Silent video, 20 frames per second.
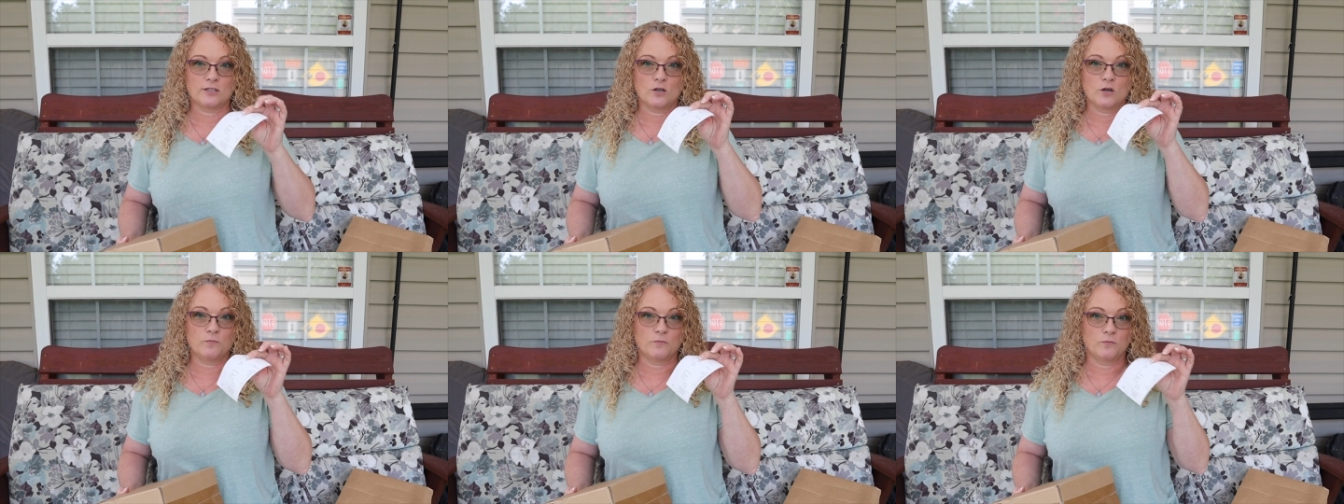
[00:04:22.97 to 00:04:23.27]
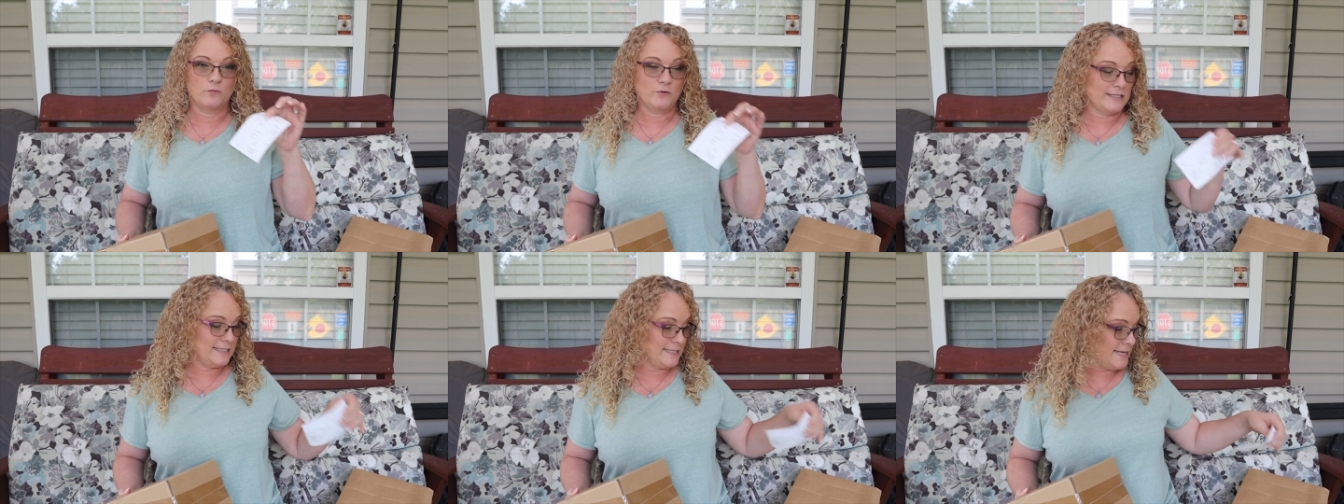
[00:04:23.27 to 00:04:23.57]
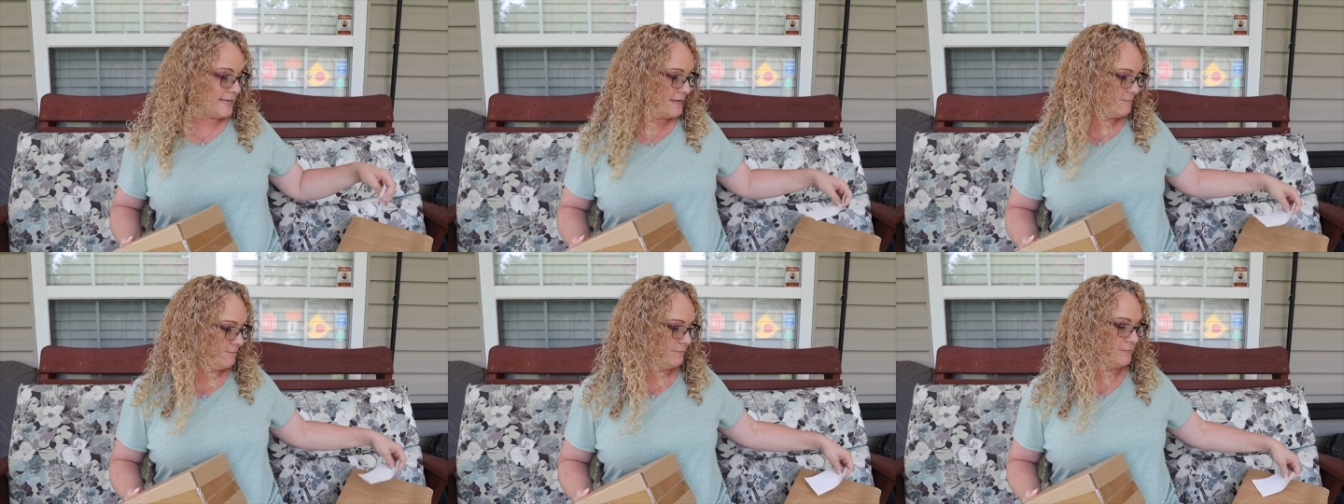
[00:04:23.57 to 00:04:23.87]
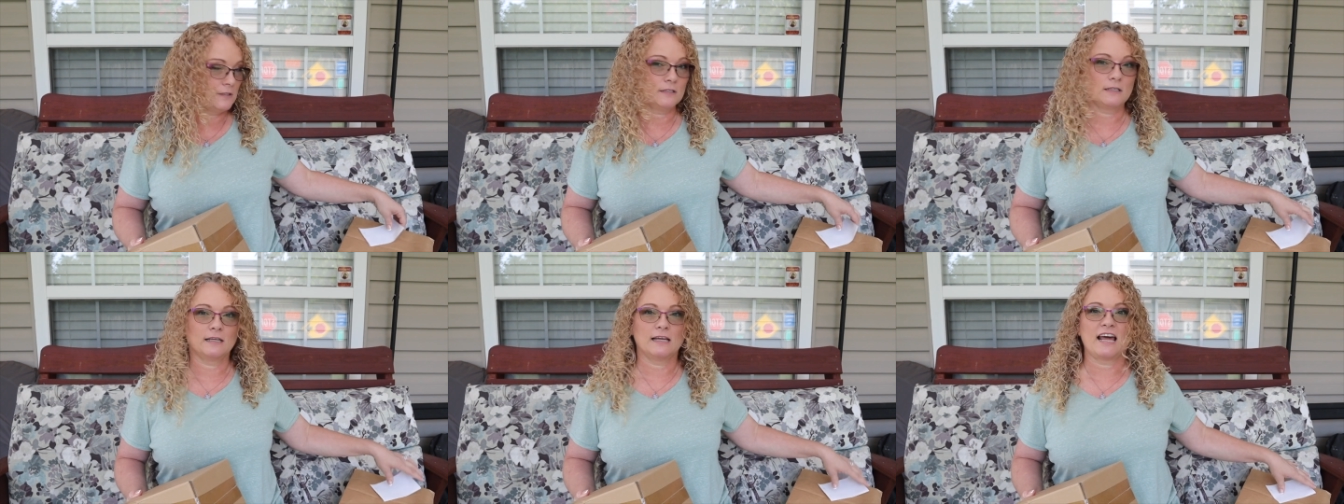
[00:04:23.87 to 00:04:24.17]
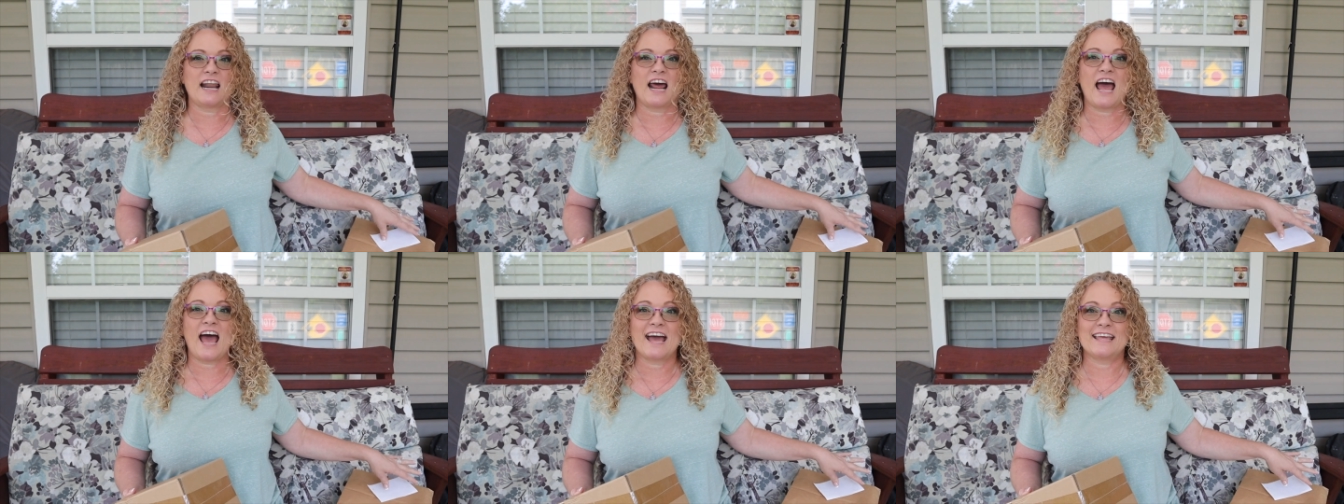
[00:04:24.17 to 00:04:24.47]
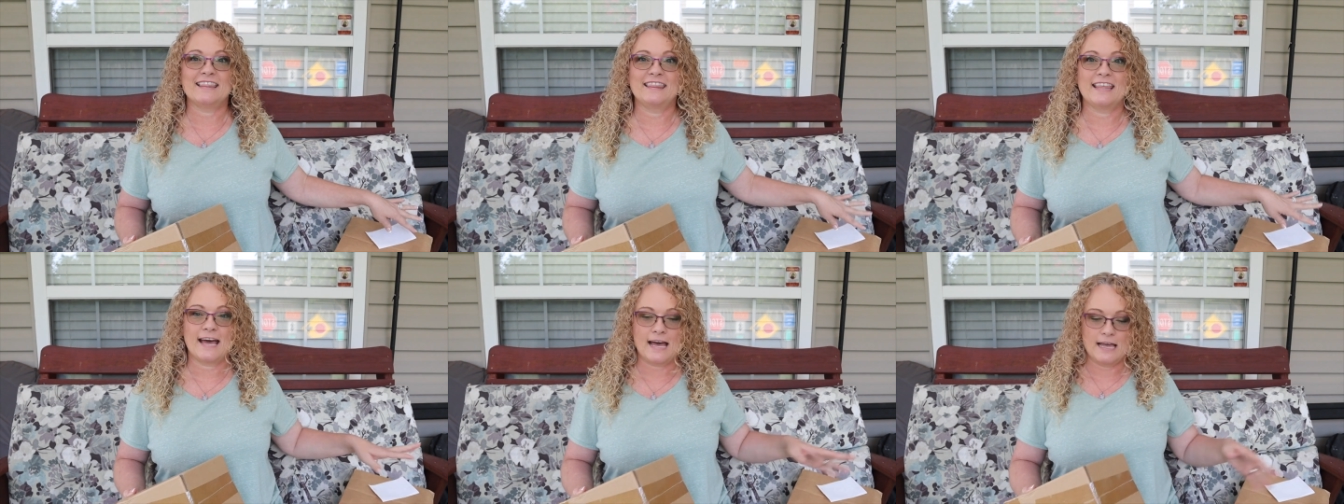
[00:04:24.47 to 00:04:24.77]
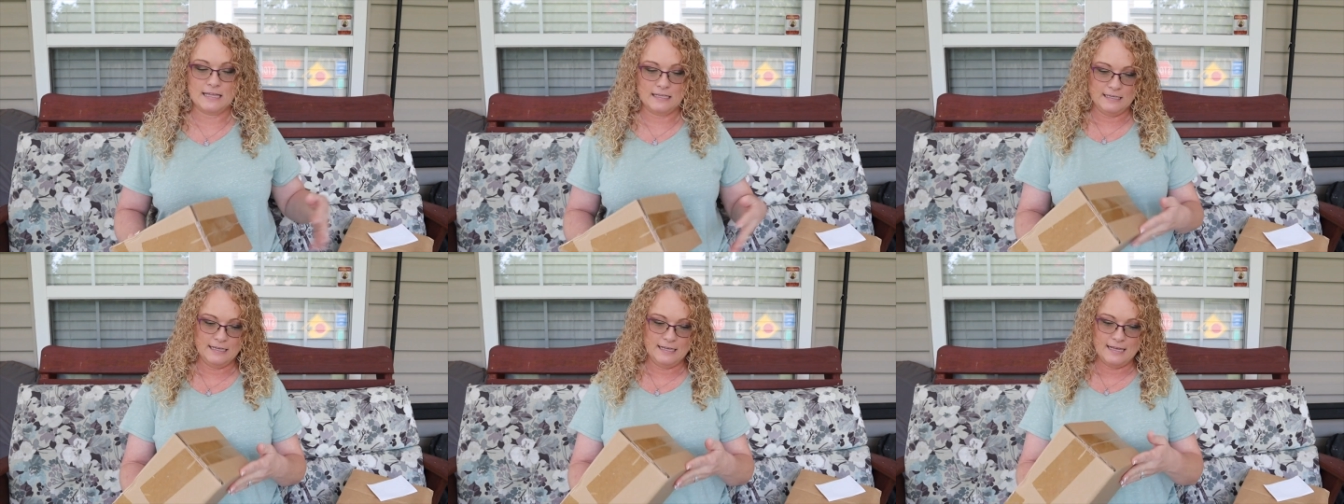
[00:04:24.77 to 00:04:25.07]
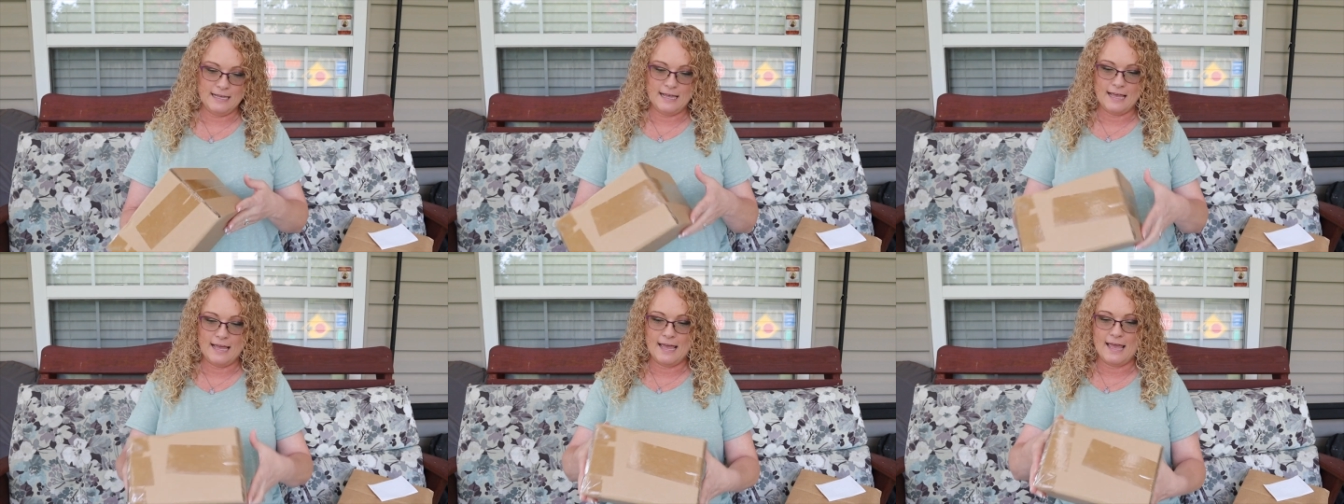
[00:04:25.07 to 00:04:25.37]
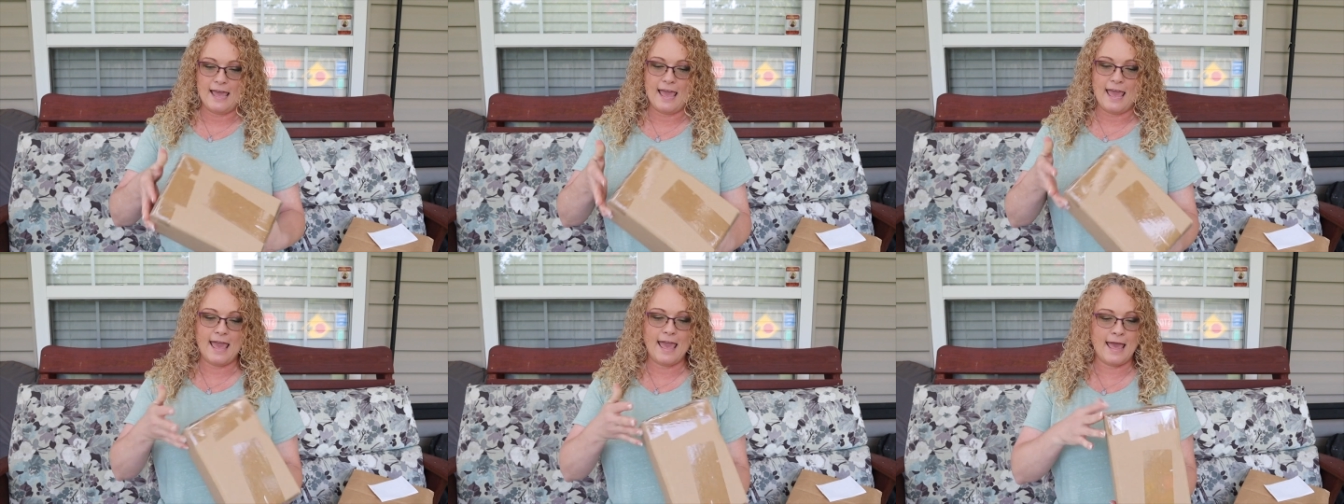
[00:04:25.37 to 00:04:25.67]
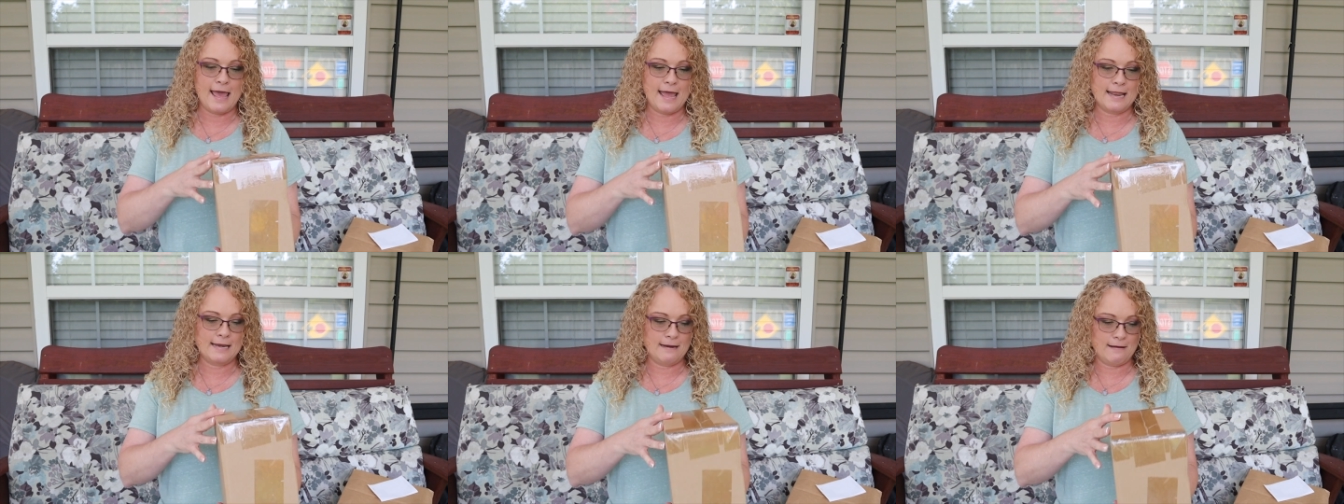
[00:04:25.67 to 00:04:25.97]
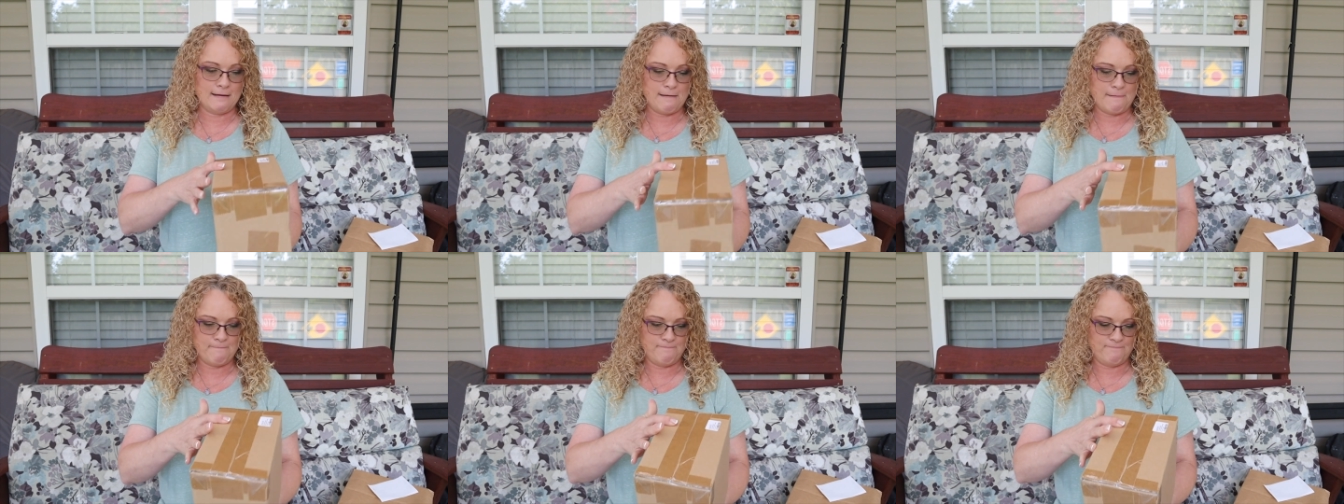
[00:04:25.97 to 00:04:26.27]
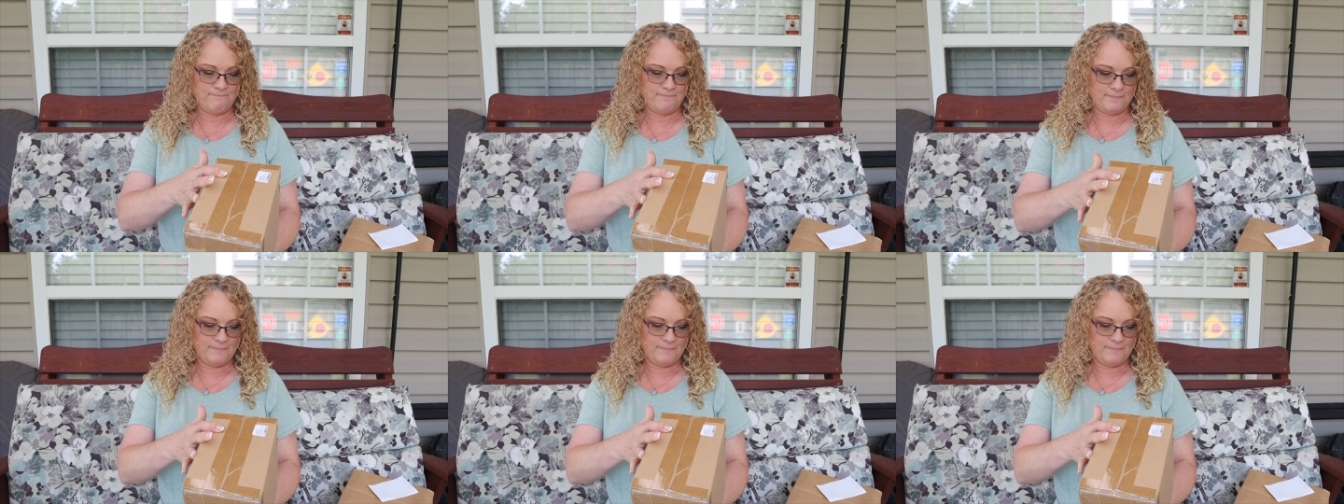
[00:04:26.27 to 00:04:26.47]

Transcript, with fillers: Oh, receipt, gotta hide that. And um,